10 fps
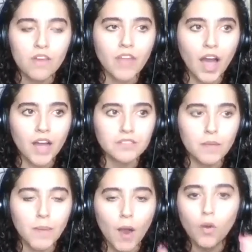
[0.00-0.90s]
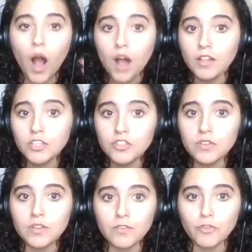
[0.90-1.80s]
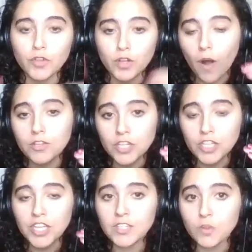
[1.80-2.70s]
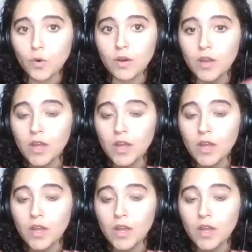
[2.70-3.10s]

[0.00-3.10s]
that's about college for the college age kids? Or